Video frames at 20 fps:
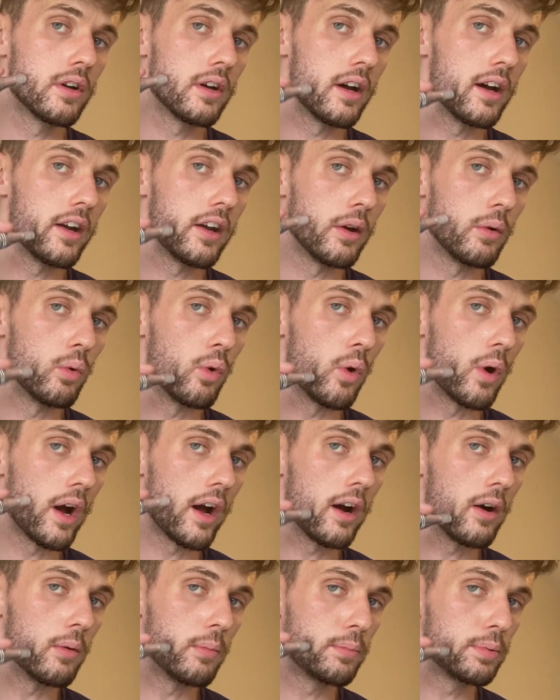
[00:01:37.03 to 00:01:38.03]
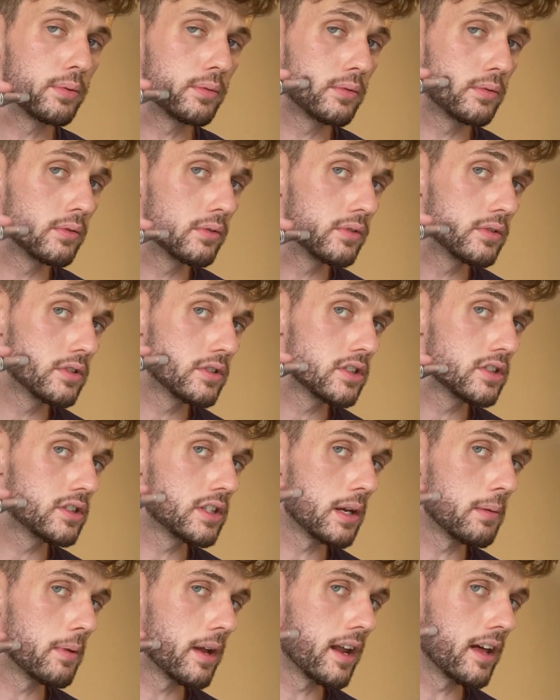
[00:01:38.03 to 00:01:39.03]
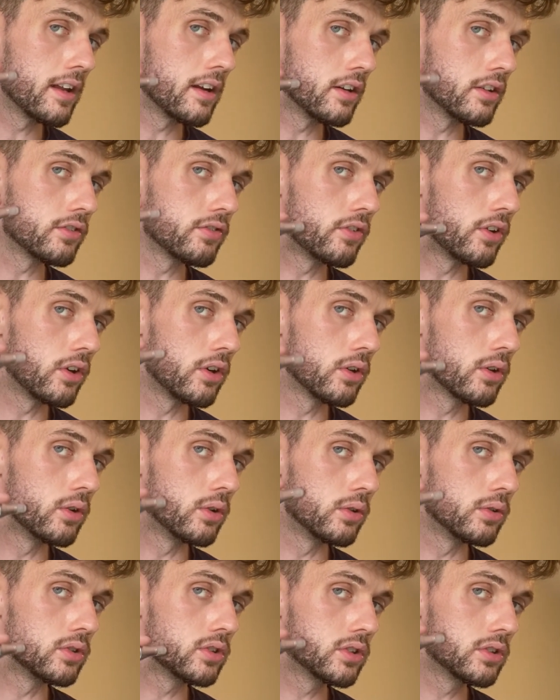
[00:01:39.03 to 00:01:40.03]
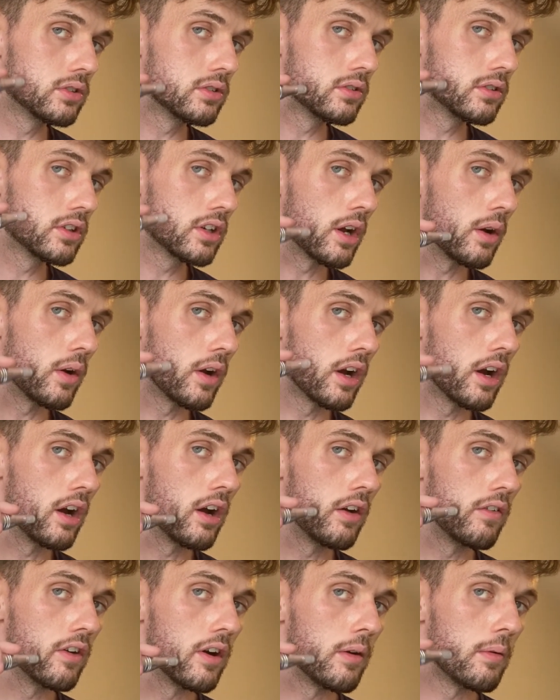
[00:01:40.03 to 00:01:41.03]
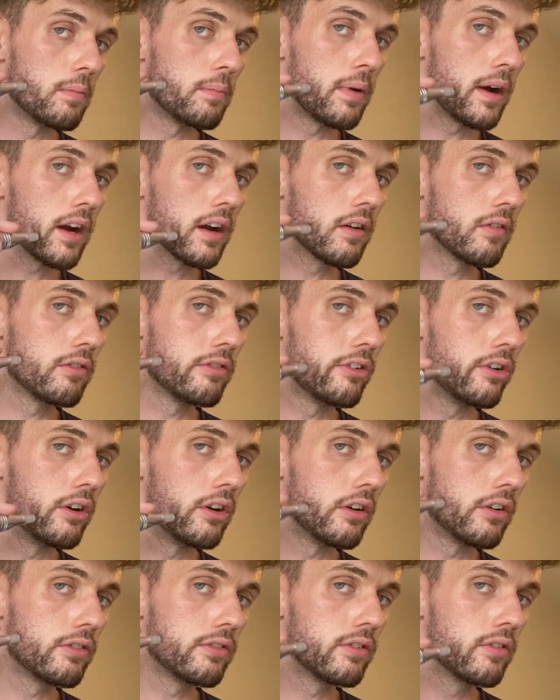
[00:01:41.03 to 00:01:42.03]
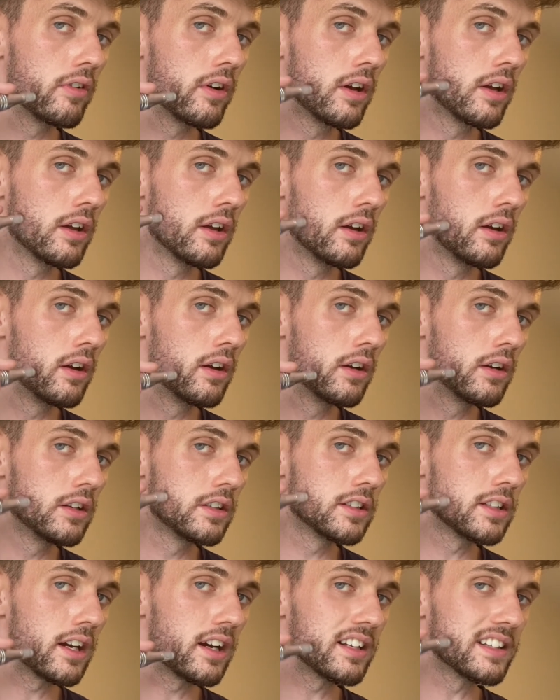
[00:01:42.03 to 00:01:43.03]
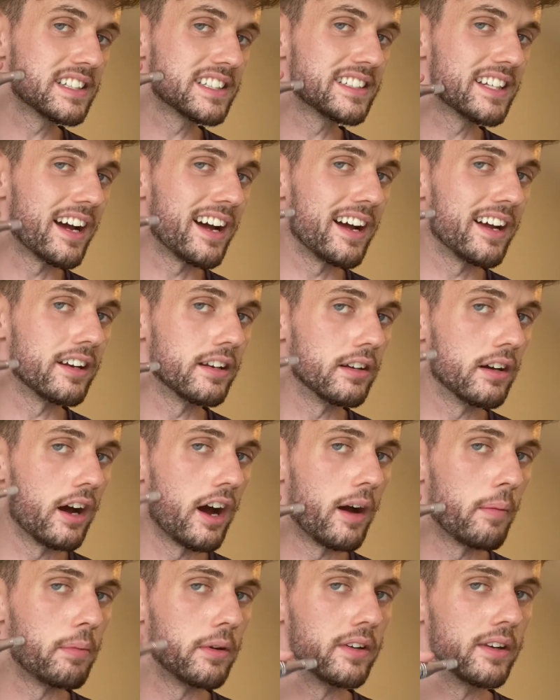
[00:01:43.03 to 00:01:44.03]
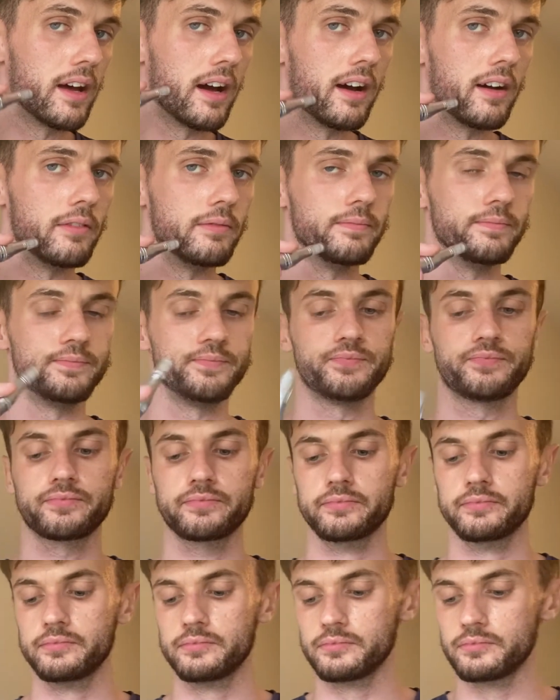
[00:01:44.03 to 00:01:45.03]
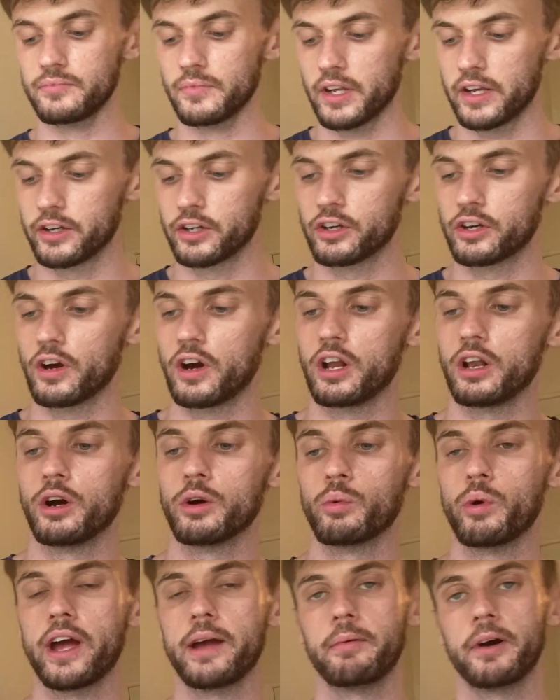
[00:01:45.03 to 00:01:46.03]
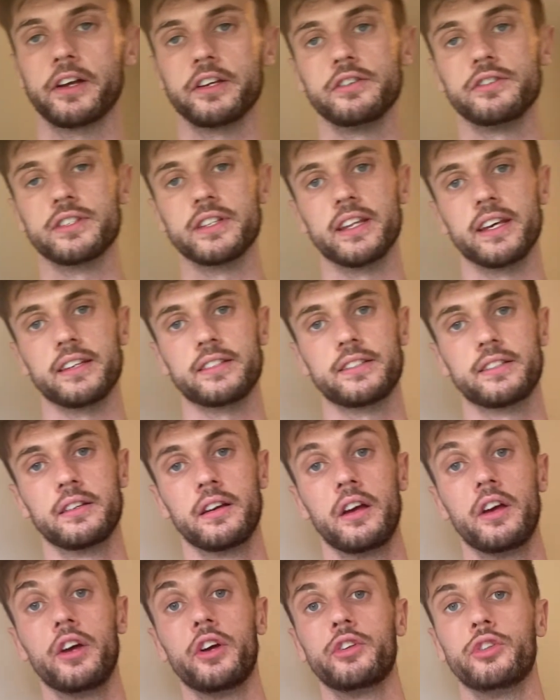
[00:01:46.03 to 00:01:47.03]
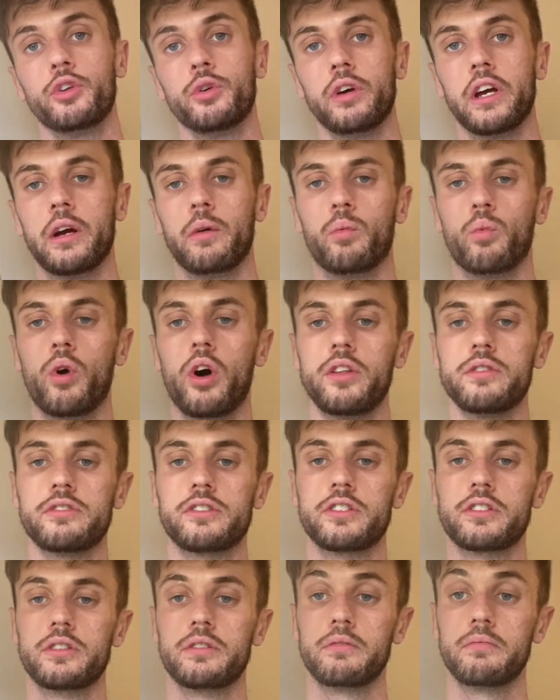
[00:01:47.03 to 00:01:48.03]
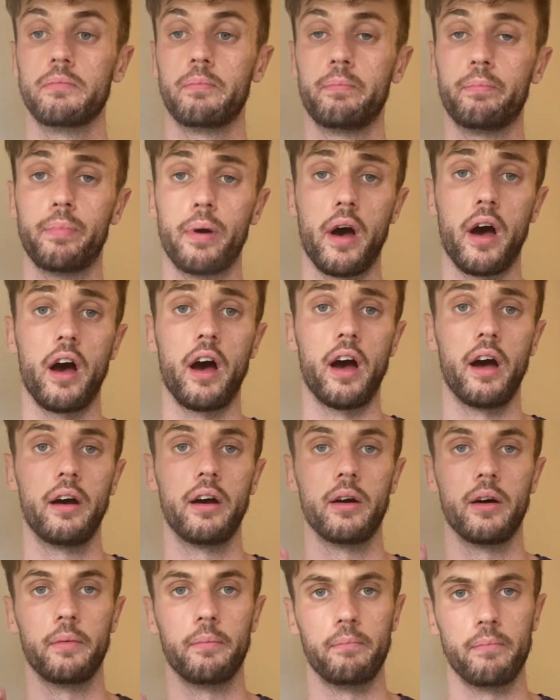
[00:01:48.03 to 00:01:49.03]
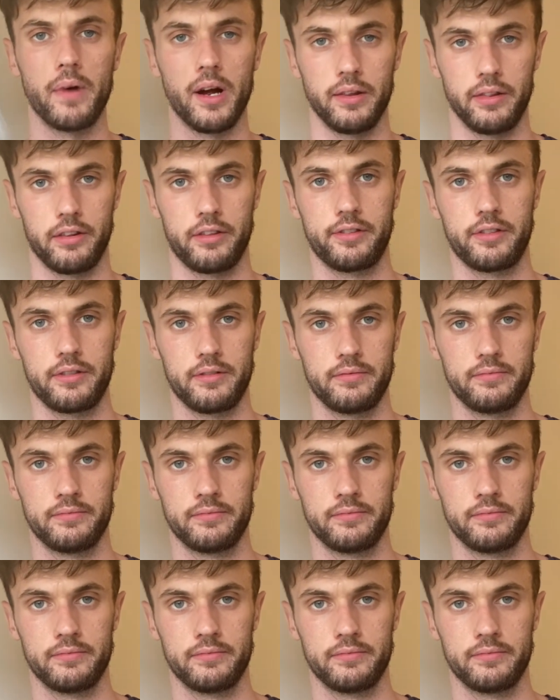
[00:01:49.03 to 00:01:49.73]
And it will help stimulate those follicles, going over, back and forth, side to side, up and down. You can go a long way by using this. Do it once per month.